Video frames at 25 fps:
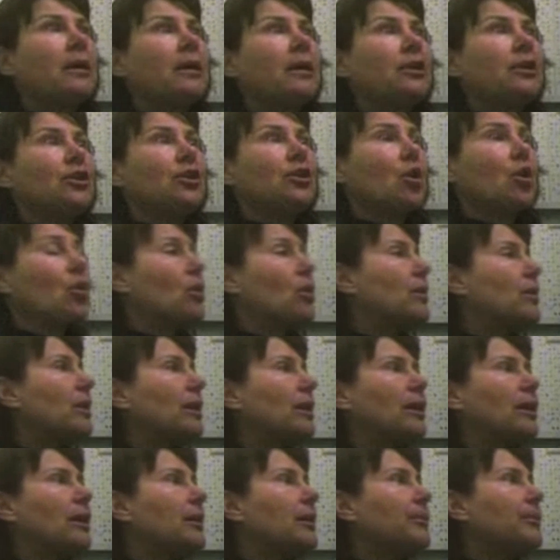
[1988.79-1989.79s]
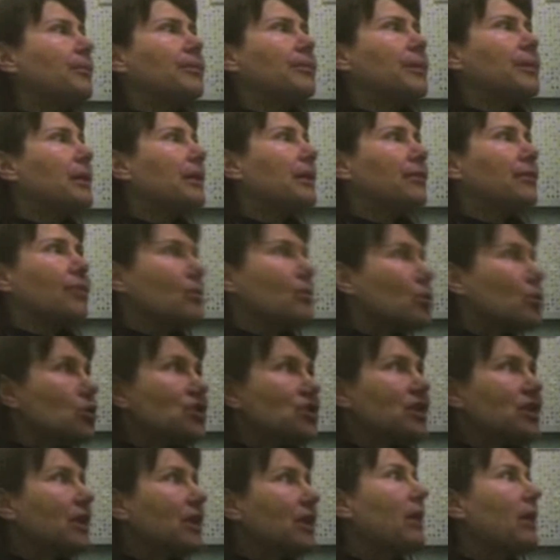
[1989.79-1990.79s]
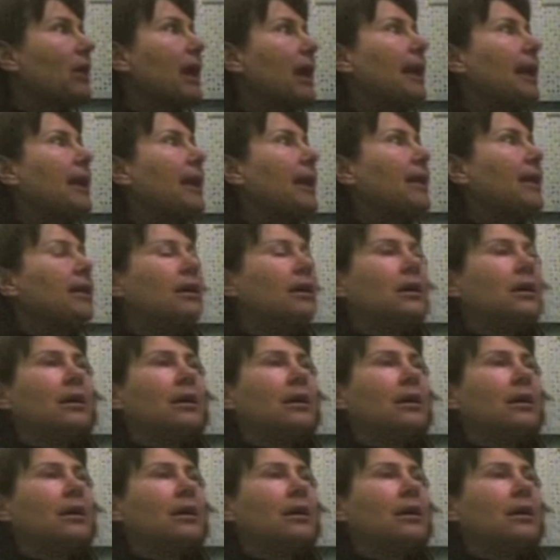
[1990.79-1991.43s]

from UCLA.